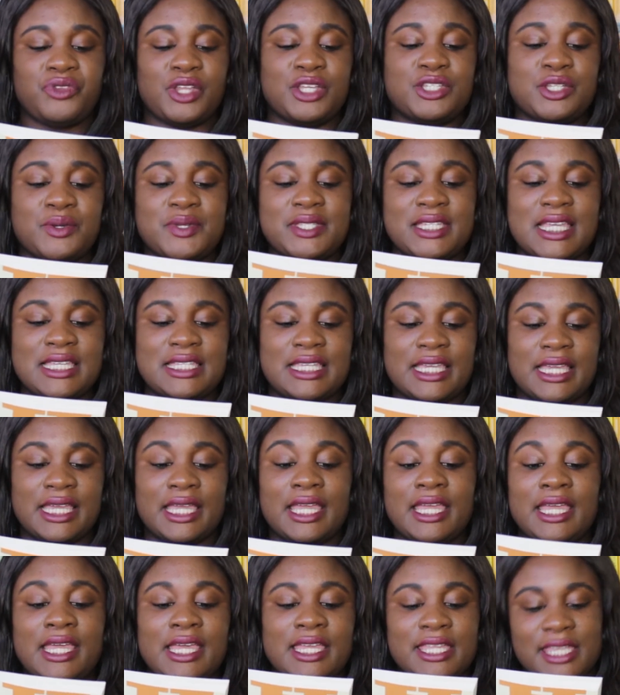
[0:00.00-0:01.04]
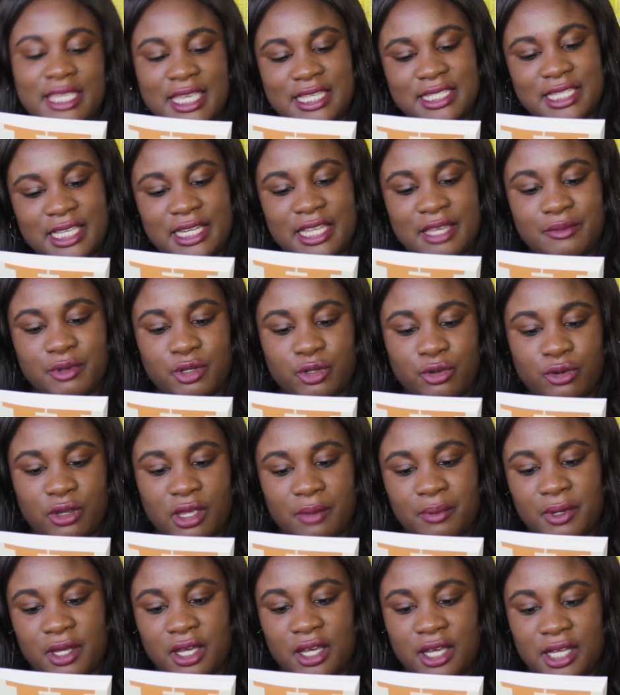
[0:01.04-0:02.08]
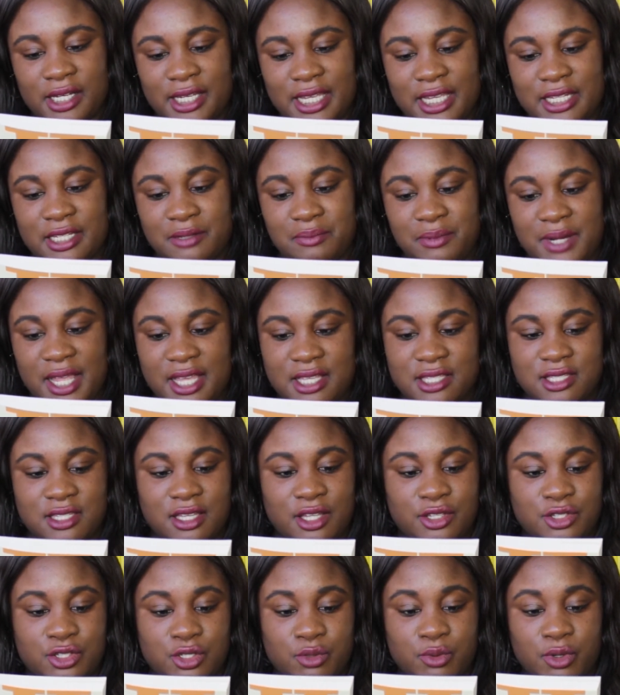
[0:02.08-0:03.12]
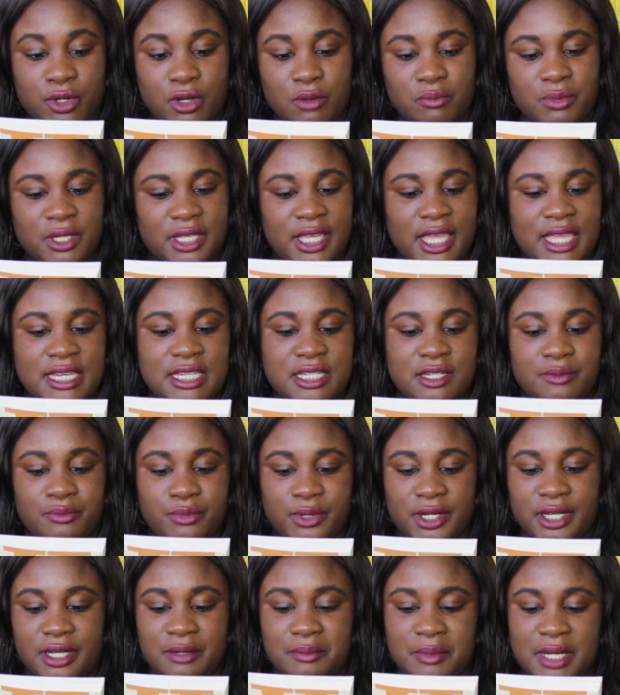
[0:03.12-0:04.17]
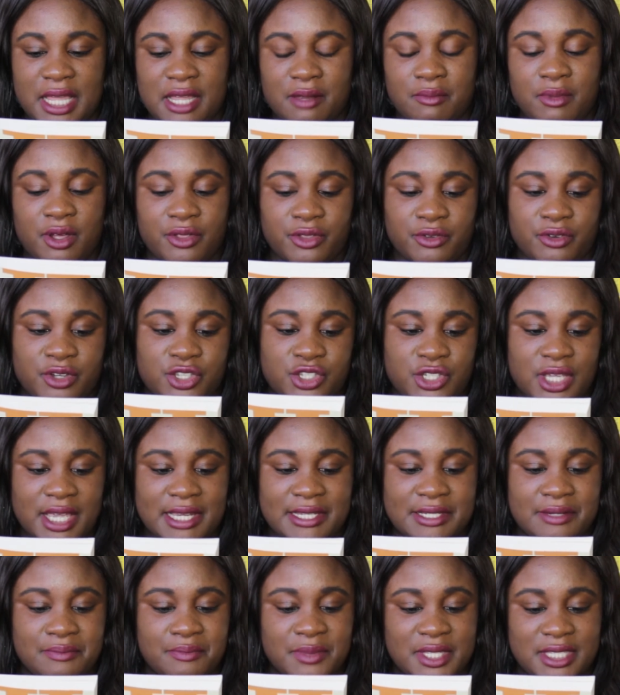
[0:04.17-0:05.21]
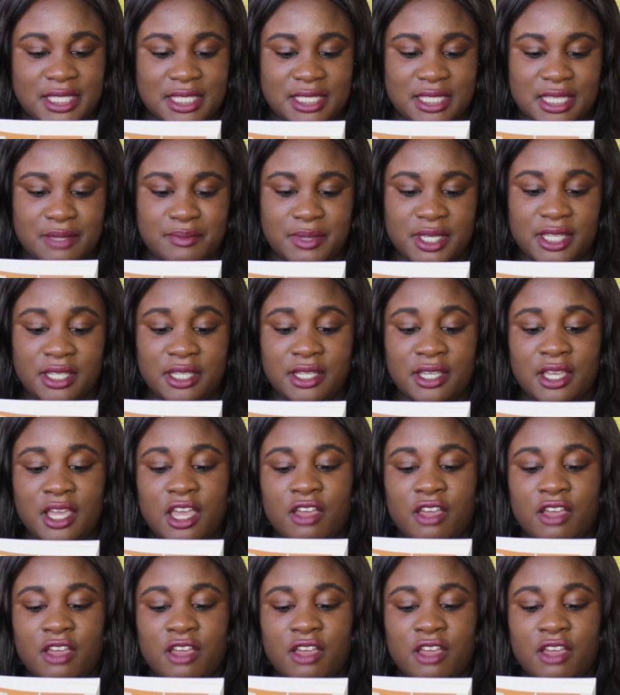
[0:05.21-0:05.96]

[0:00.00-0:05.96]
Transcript: So it says here, Kiese Layman grew up a hard-headed black son to a complicated and brilliant black mother in Jackson, Mississippi.